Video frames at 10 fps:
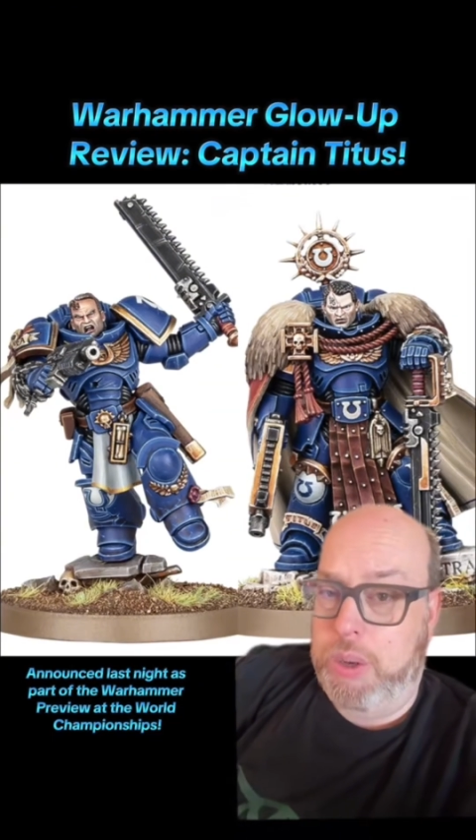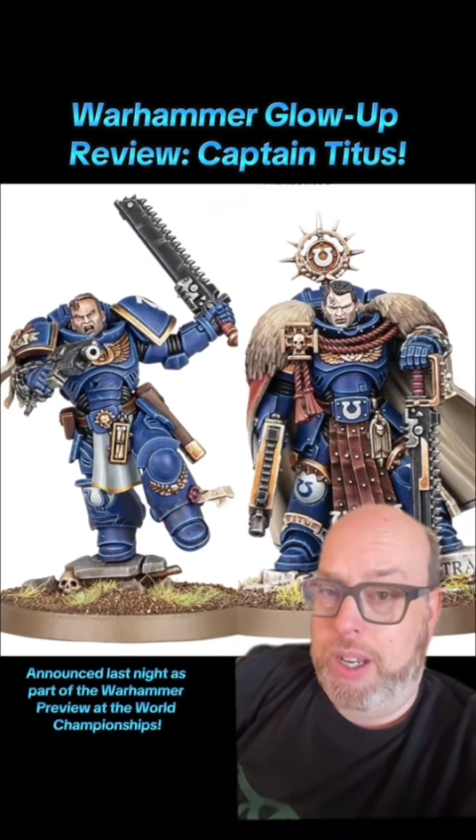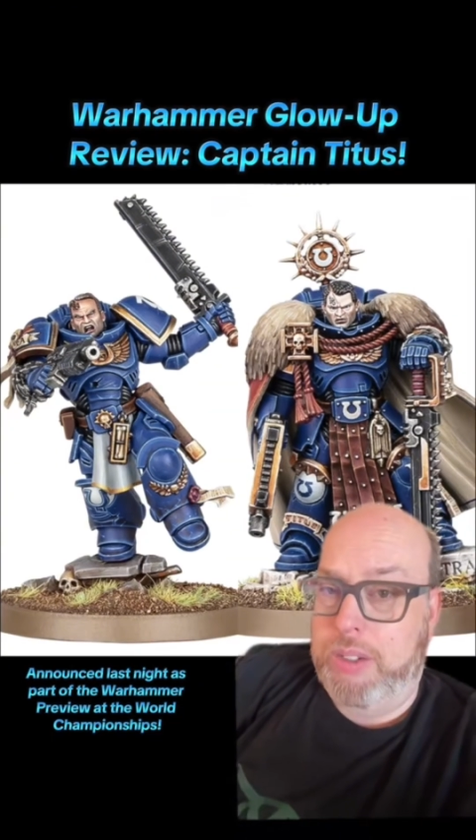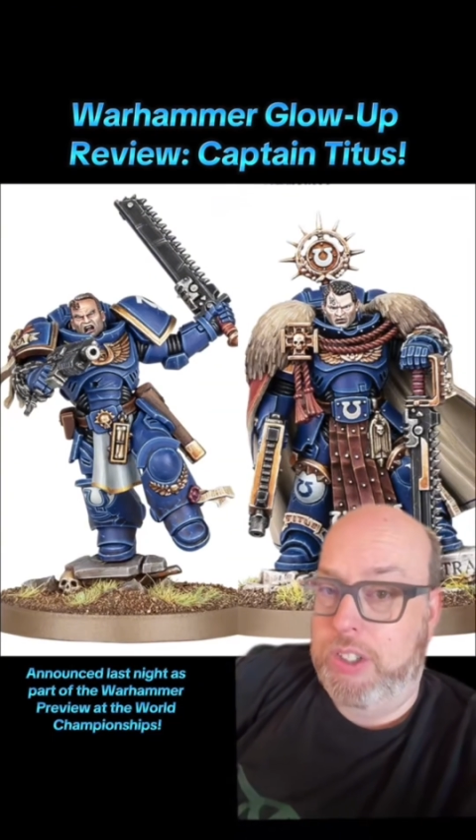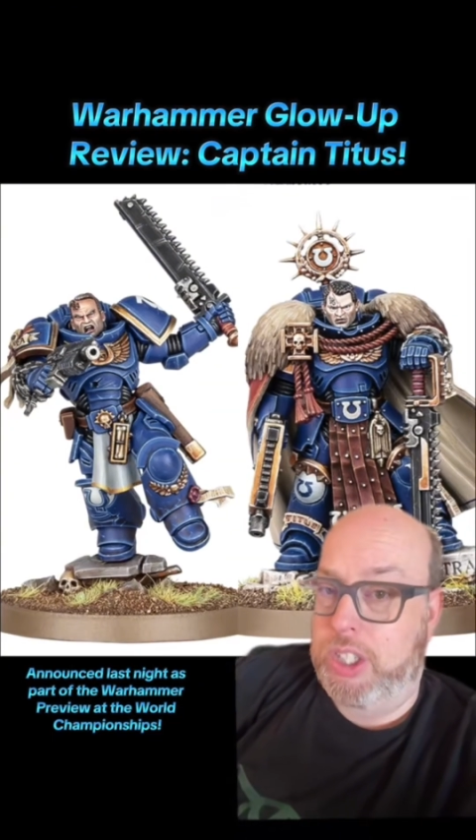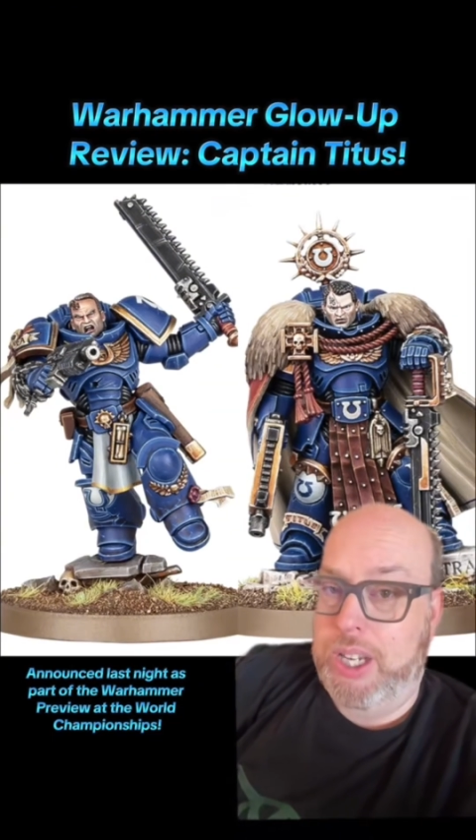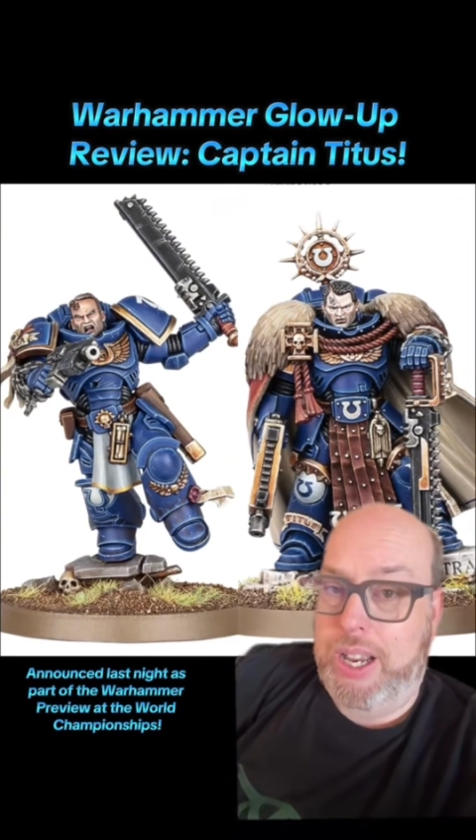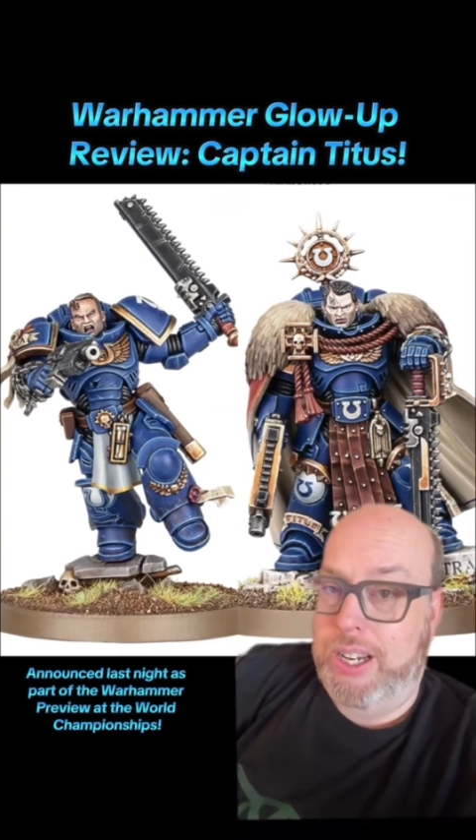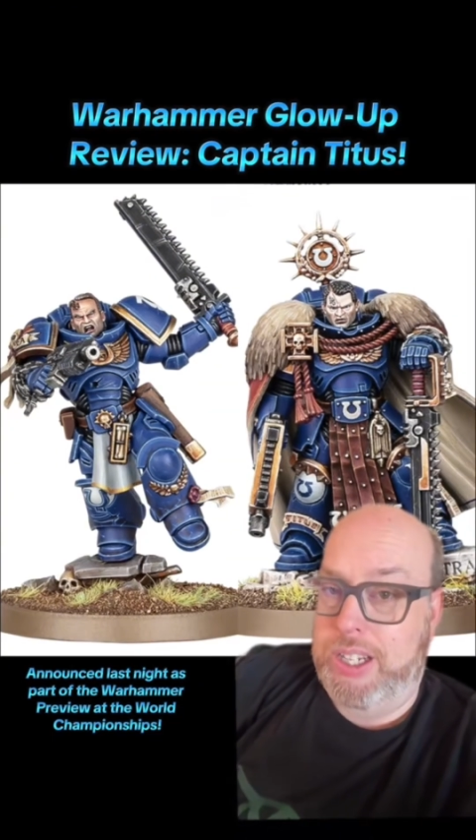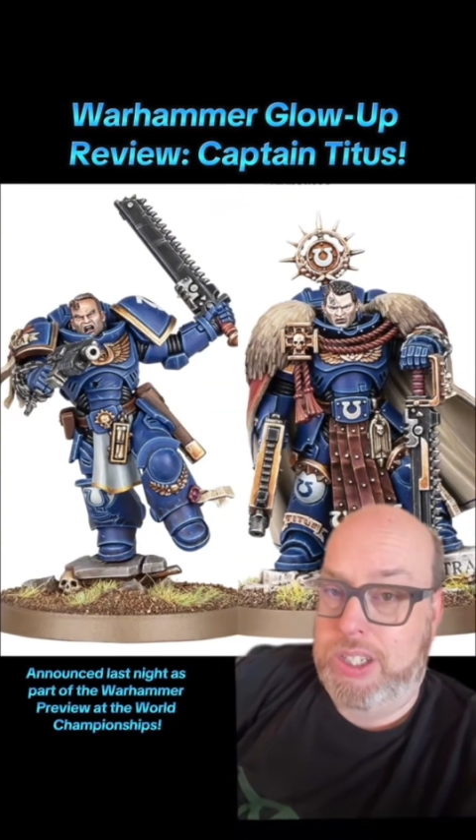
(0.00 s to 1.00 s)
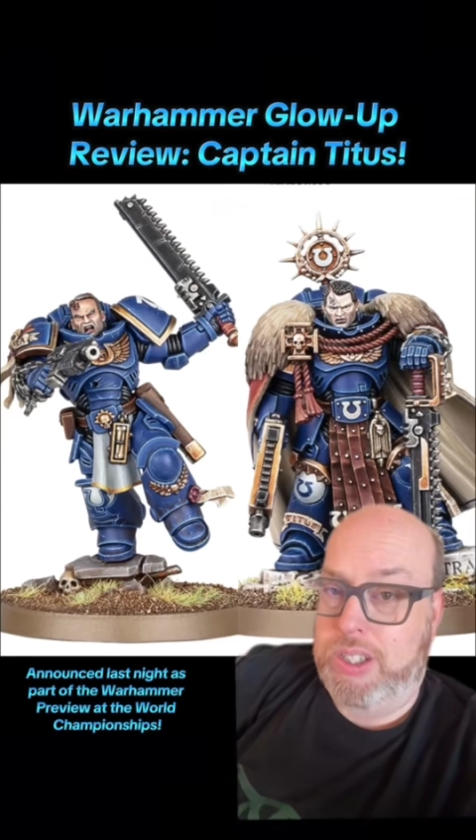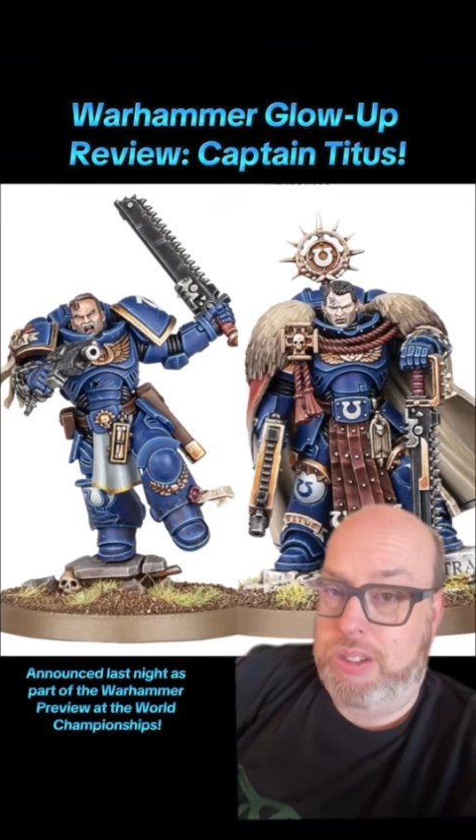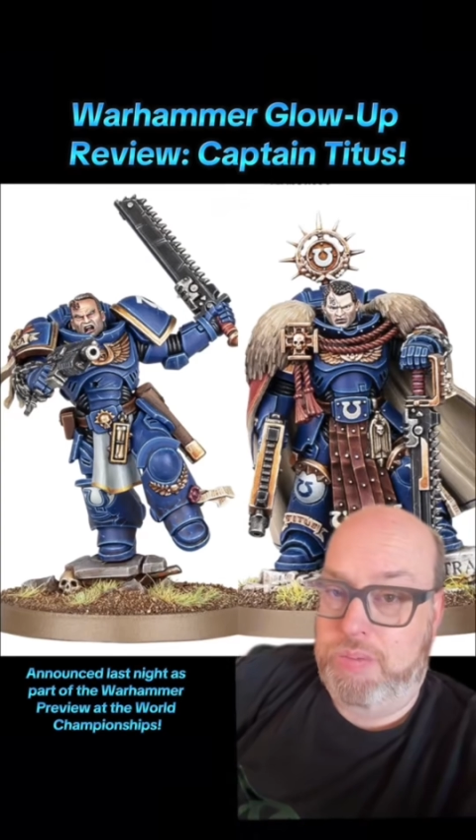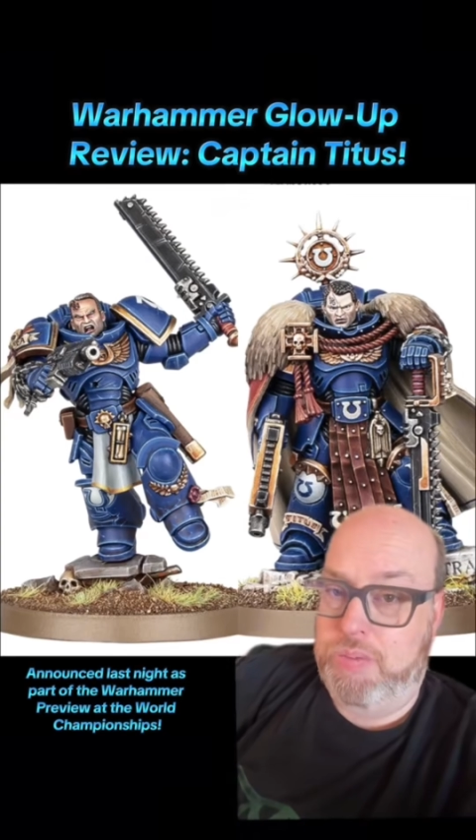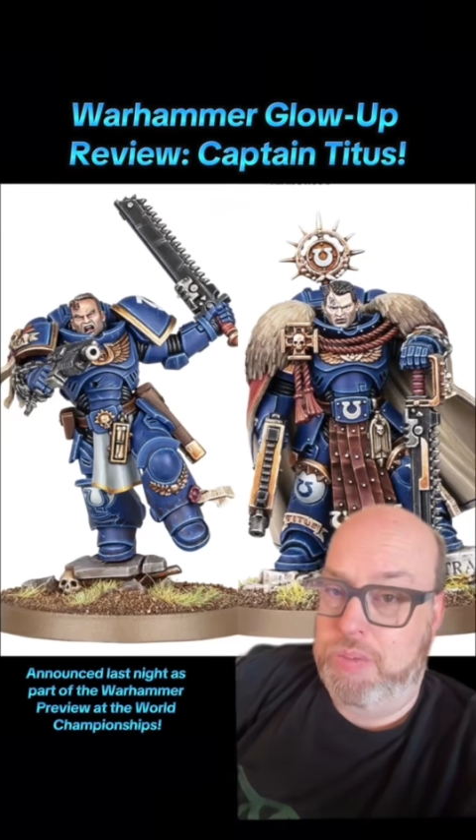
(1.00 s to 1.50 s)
and the set is,